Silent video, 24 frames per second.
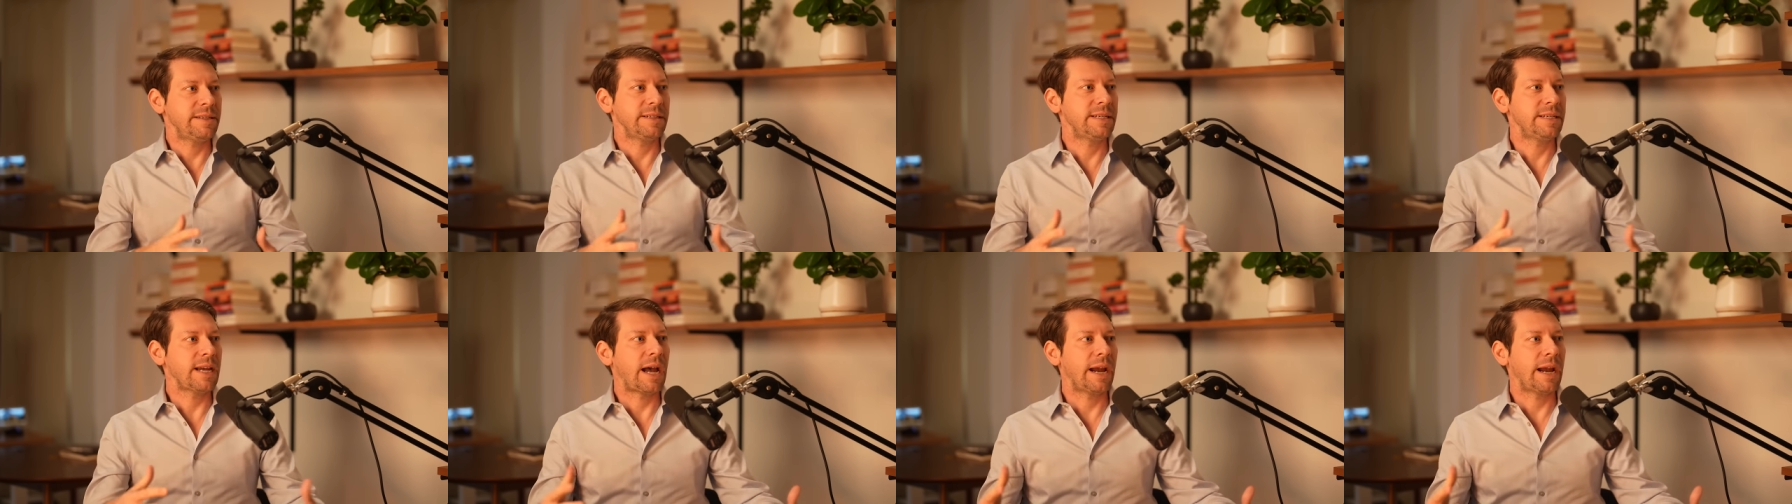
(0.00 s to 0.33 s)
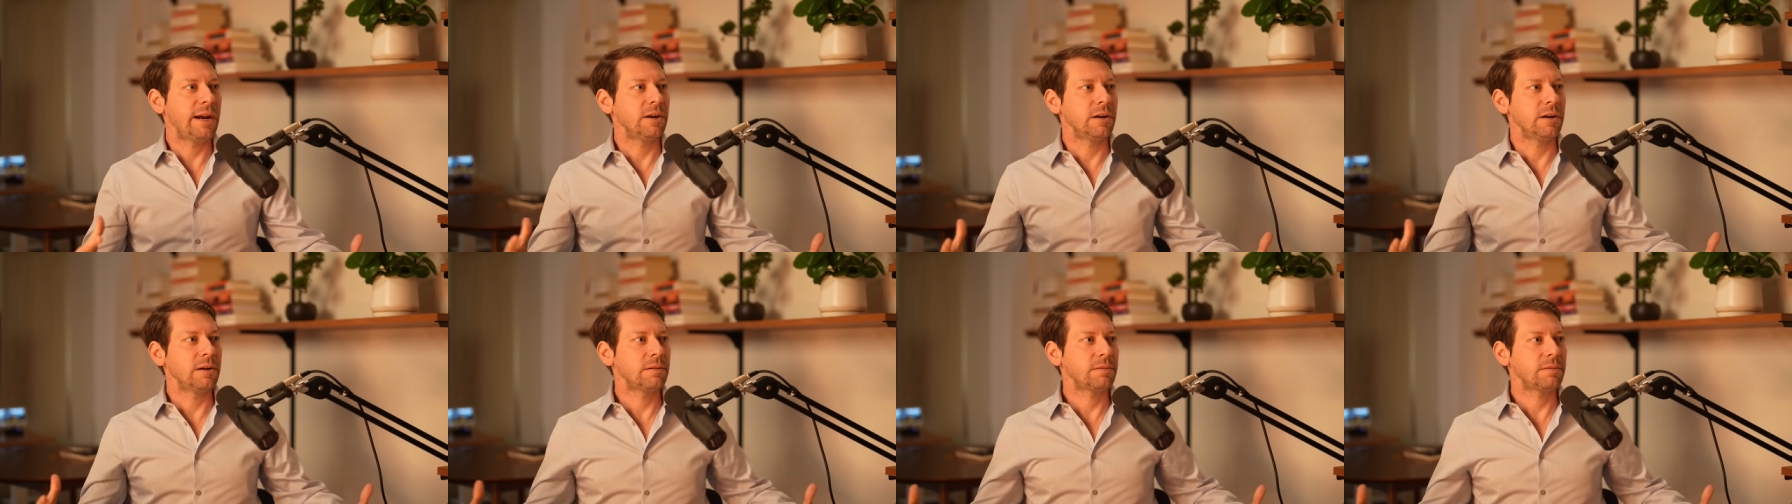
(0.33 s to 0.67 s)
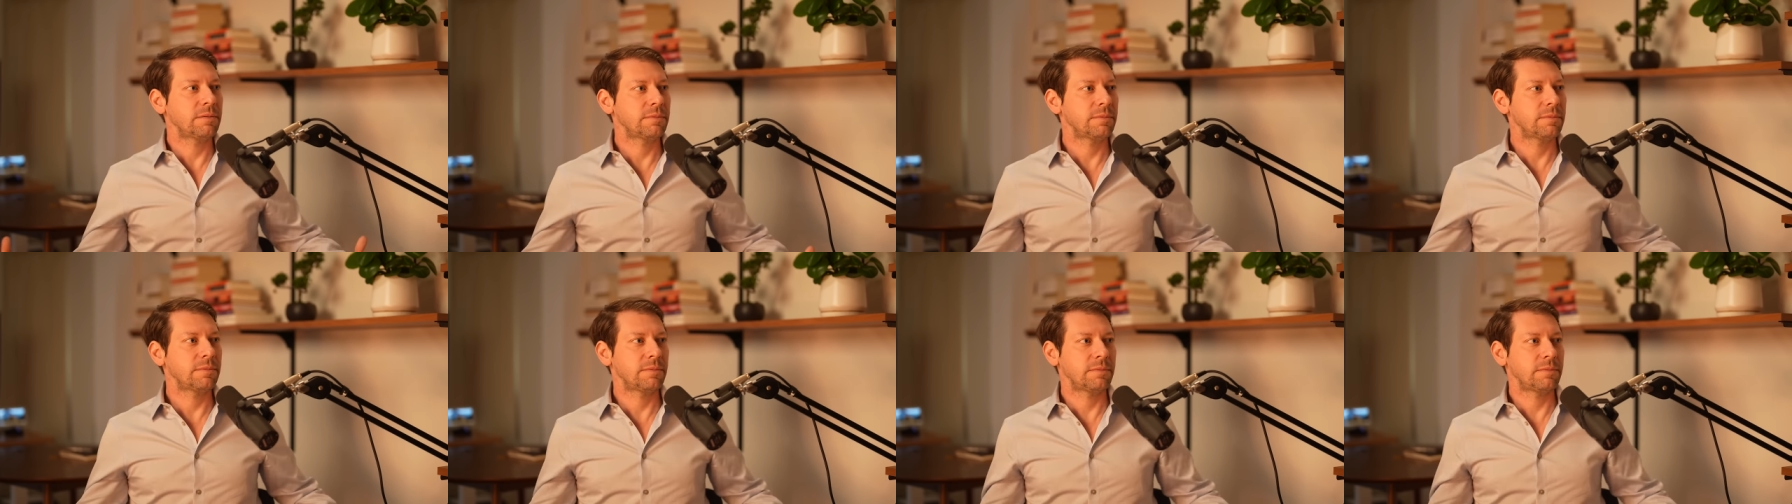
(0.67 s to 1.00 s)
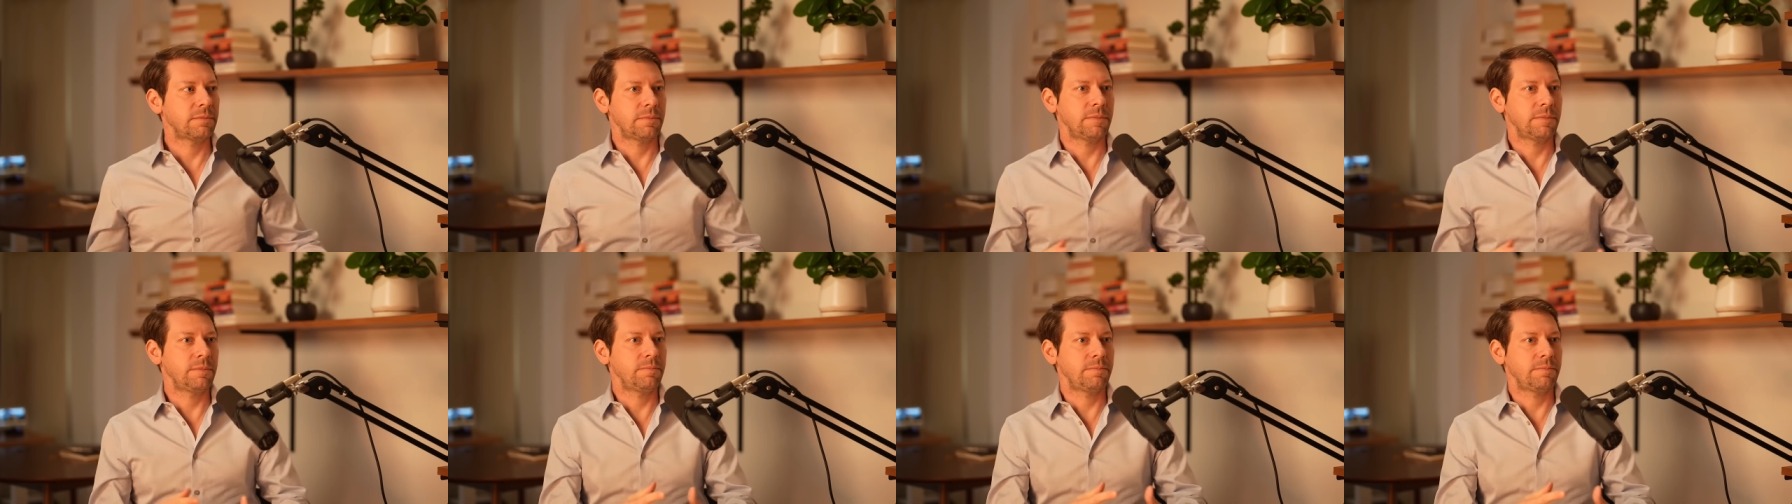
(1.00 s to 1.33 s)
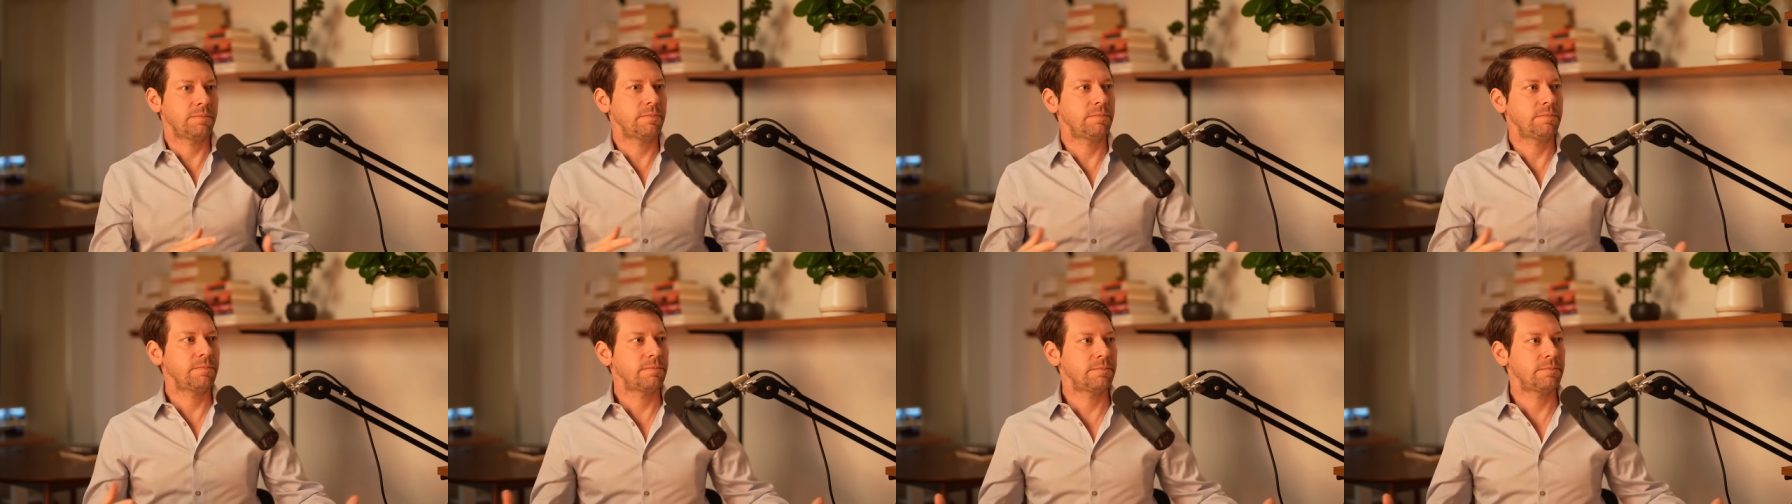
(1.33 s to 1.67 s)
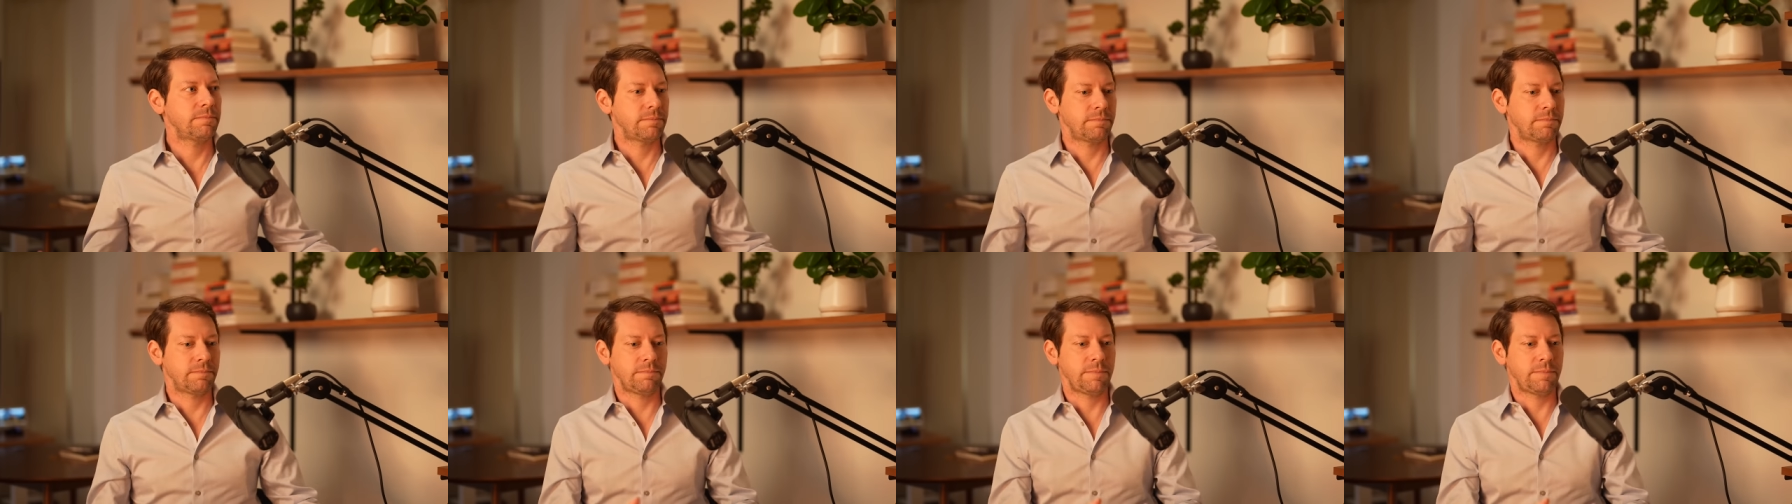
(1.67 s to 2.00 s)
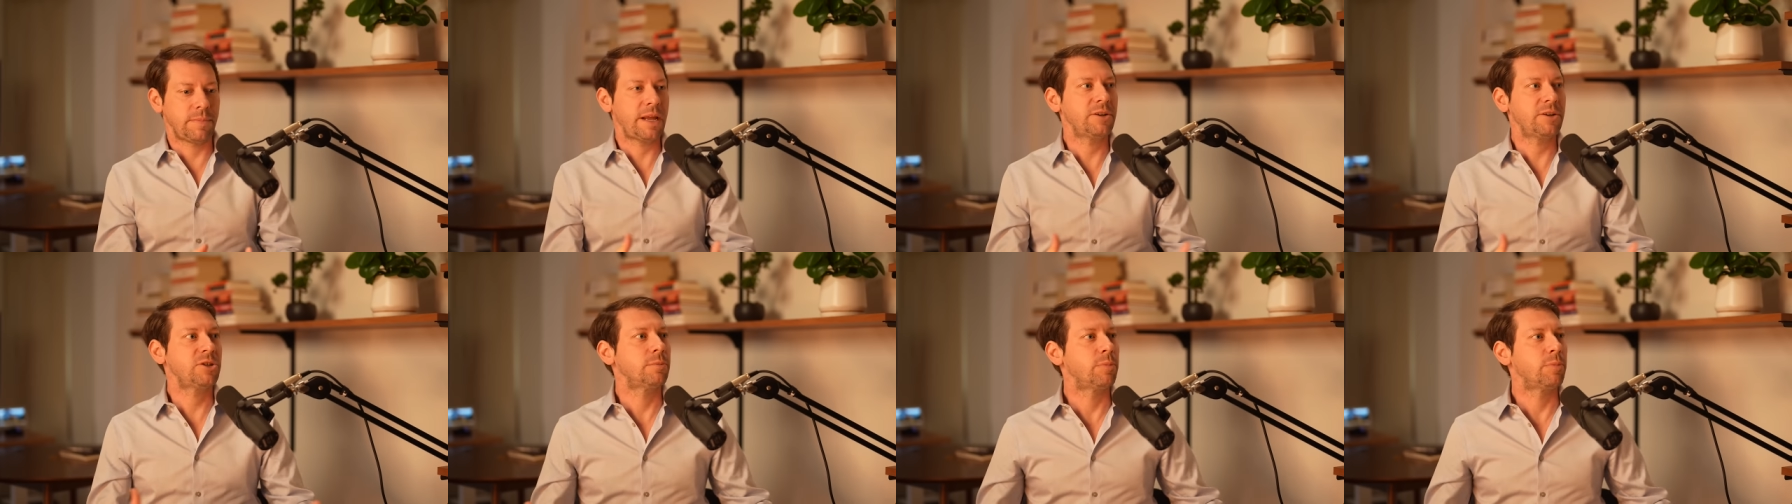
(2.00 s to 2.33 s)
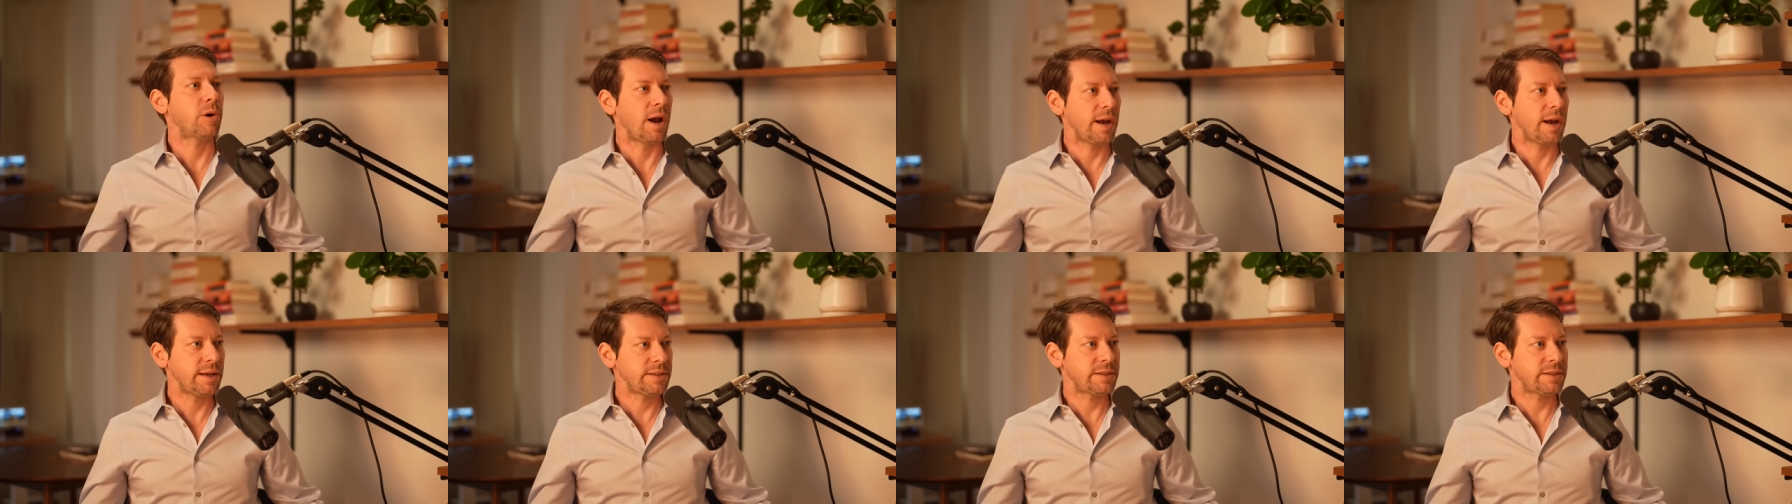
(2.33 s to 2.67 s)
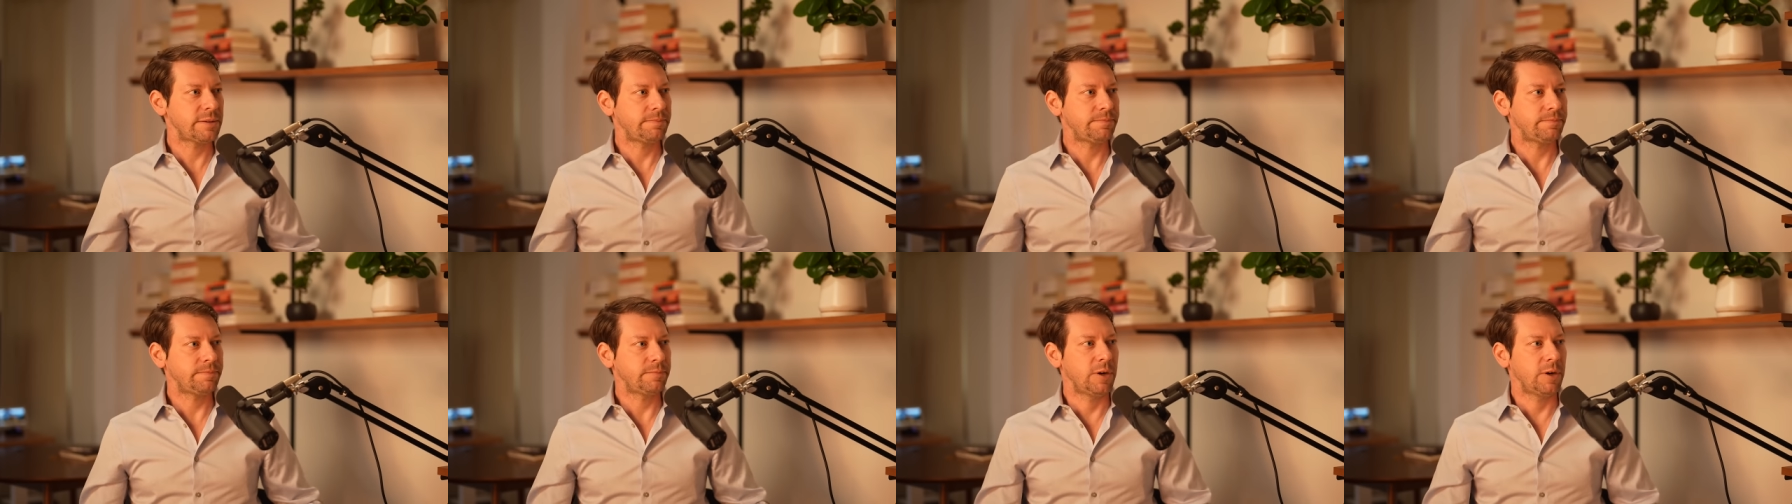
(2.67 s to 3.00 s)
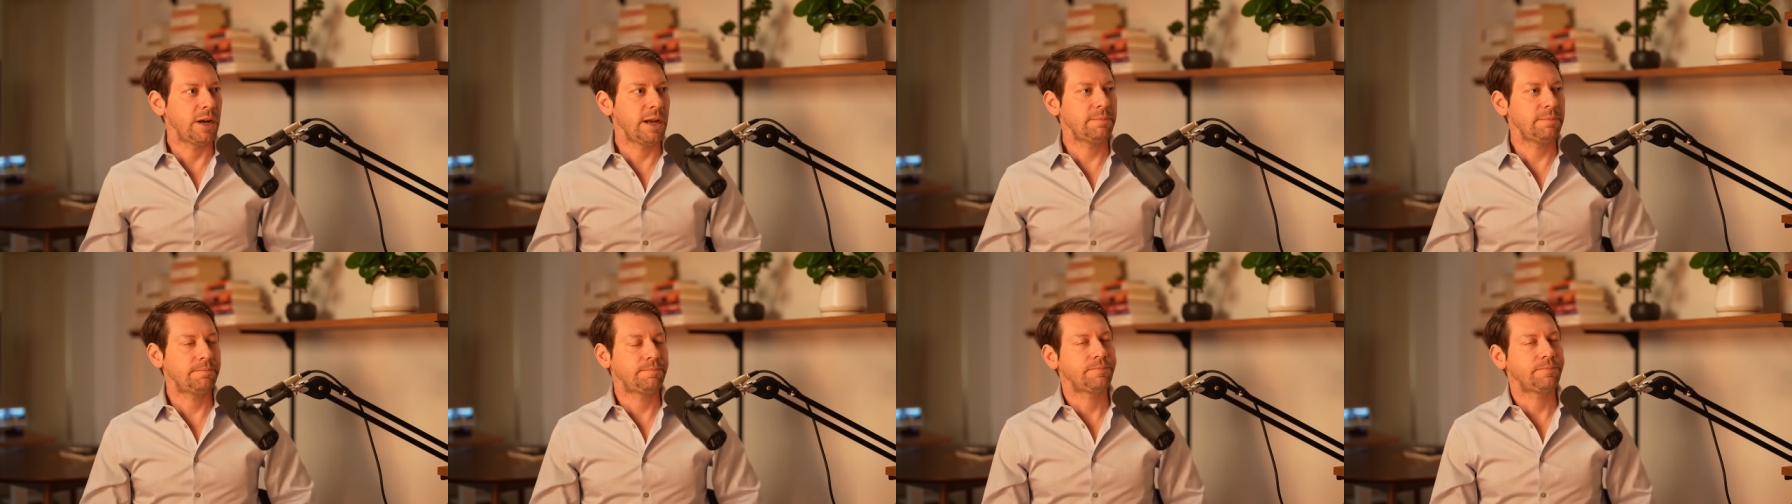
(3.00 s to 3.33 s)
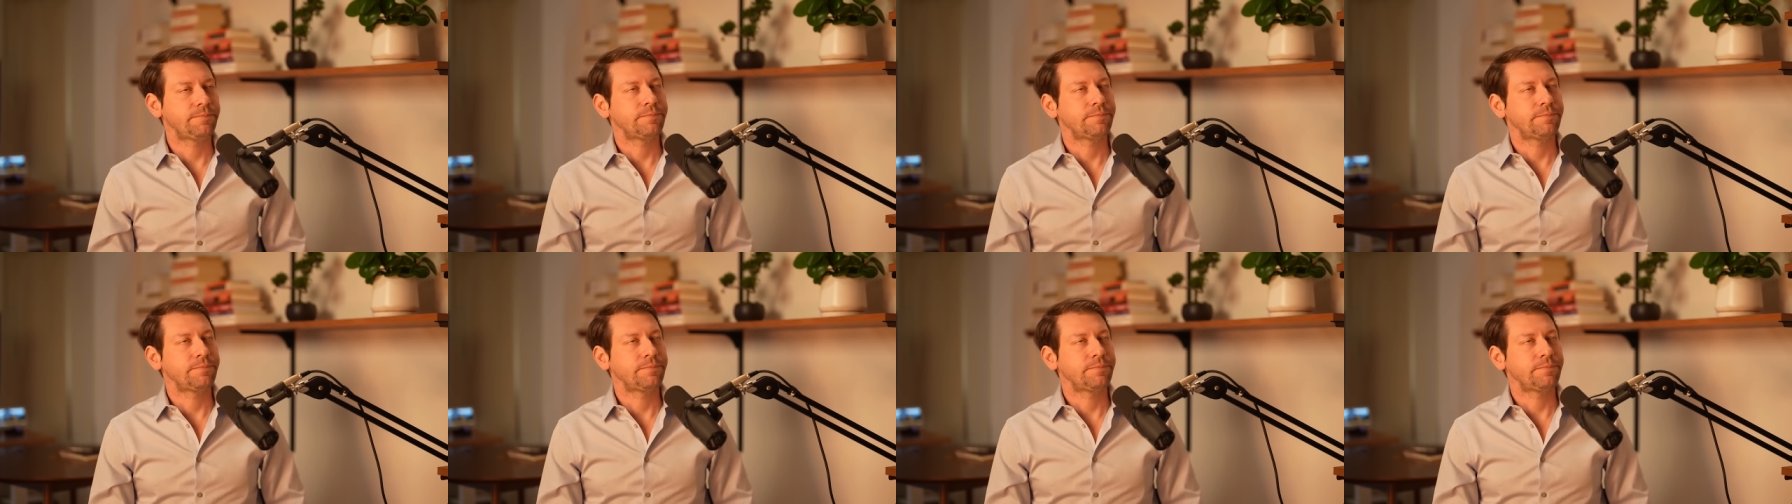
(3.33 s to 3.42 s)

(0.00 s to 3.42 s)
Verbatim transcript: entire enterprise, right?